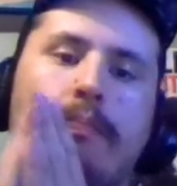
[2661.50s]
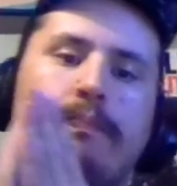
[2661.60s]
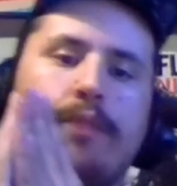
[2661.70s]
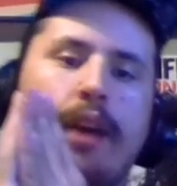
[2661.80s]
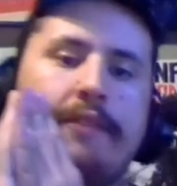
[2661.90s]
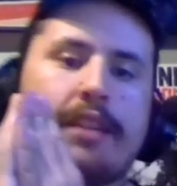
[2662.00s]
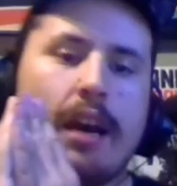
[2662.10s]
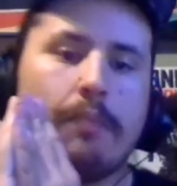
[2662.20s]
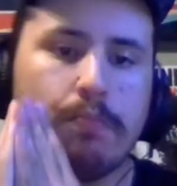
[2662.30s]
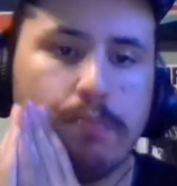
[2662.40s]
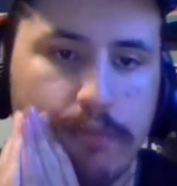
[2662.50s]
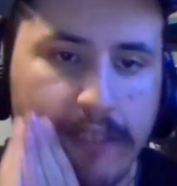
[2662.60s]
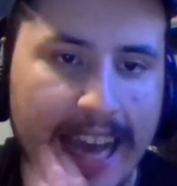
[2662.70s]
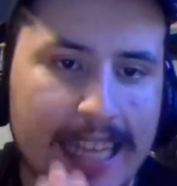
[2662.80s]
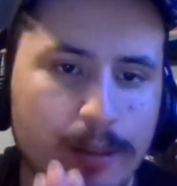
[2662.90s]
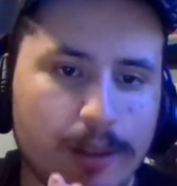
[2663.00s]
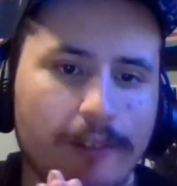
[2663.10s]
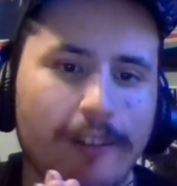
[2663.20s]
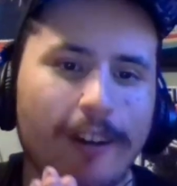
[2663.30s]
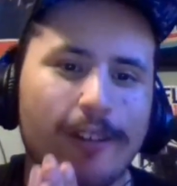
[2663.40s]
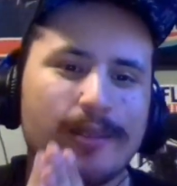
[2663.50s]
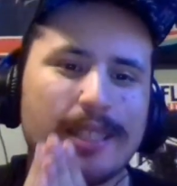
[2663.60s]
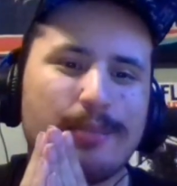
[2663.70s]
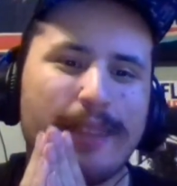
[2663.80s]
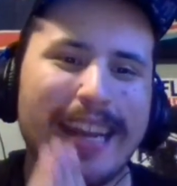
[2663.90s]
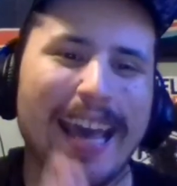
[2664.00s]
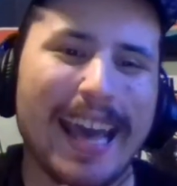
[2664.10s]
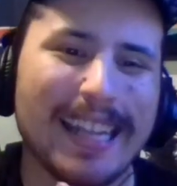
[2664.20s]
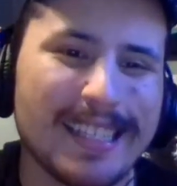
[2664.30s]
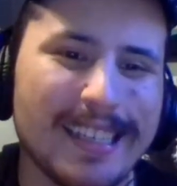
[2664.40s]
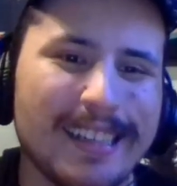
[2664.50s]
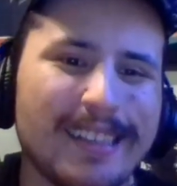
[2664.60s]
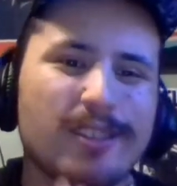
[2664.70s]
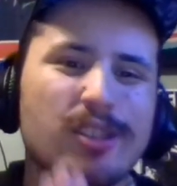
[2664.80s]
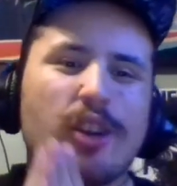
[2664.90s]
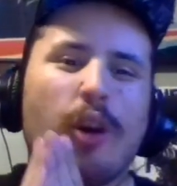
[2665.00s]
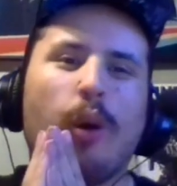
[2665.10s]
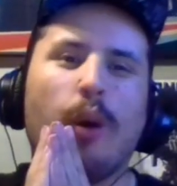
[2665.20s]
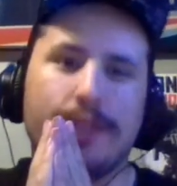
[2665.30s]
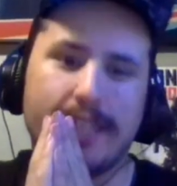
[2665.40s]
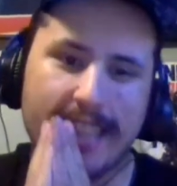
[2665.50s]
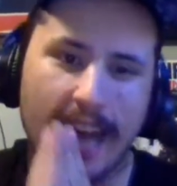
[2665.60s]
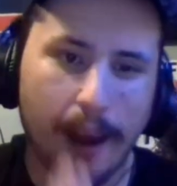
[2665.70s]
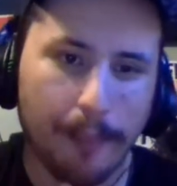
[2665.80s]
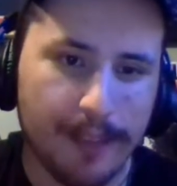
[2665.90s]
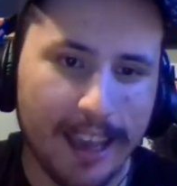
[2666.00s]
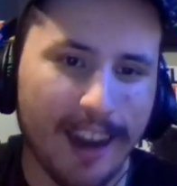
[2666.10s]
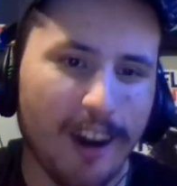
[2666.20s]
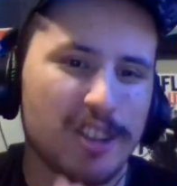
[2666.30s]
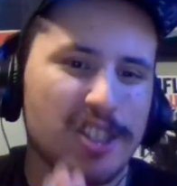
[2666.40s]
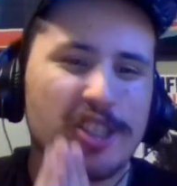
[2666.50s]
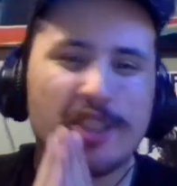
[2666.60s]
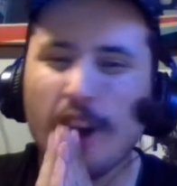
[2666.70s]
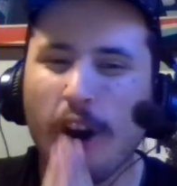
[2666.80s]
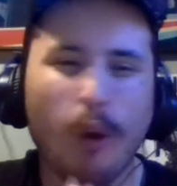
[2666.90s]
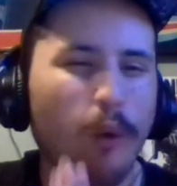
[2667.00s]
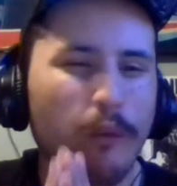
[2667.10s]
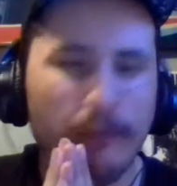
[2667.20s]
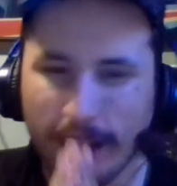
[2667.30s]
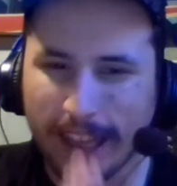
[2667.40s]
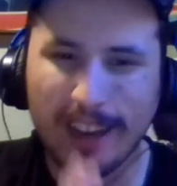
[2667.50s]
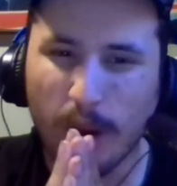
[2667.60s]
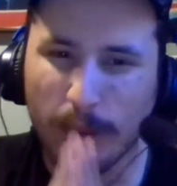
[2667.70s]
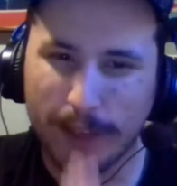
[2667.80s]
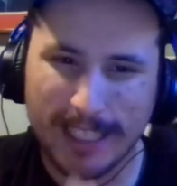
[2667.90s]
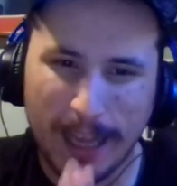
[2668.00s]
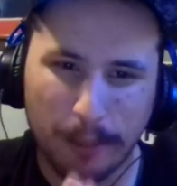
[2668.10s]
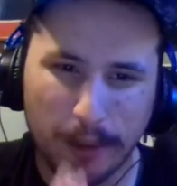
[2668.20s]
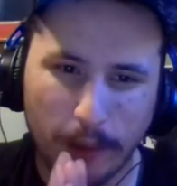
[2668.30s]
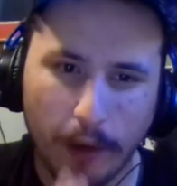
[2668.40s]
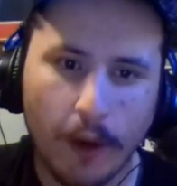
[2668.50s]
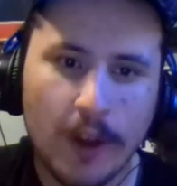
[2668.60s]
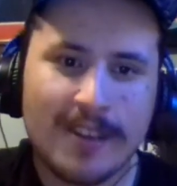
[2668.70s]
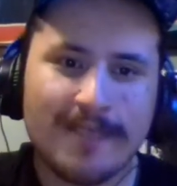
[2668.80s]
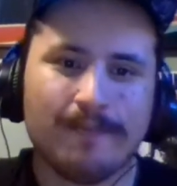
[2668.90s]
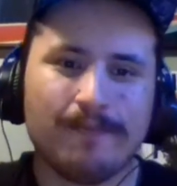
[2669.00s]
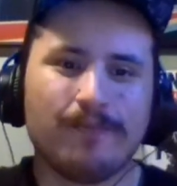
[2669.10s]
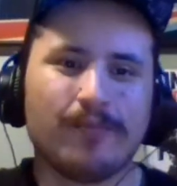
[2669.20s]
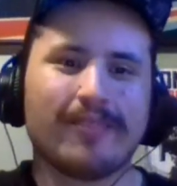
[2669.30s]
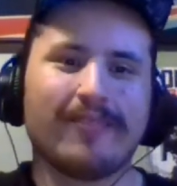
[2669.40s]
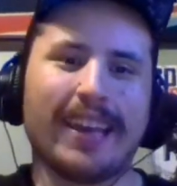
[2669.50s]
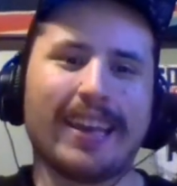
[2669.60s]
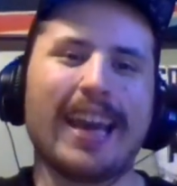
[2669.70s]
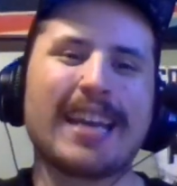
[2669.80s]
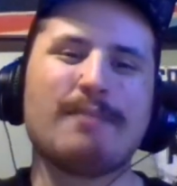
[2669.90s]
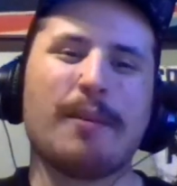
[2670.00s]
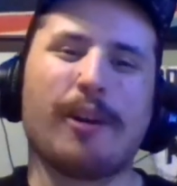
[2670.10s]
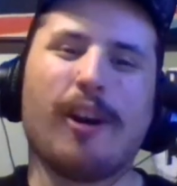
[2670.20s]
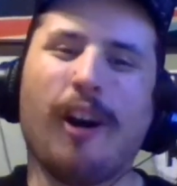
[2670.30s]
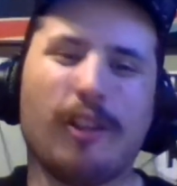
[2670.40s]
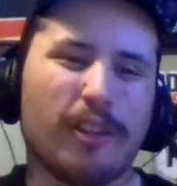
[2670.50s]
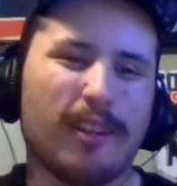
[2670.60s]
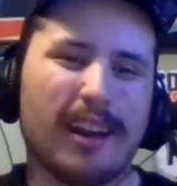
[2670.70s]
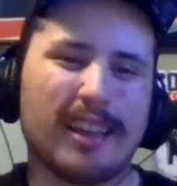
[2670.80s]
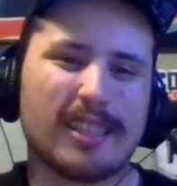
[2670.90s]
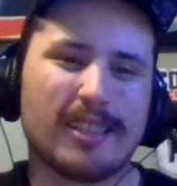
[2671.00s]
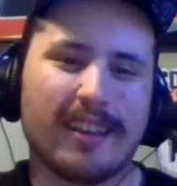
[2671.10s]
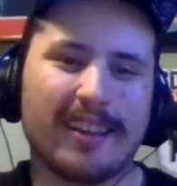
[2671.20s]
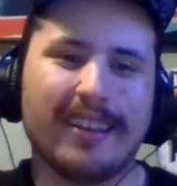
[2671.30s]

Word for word: they're having a blast with the role of just playing the ads. They're so over the top. They are so freaking over the top with the role. Like I can remember all the lines. Like,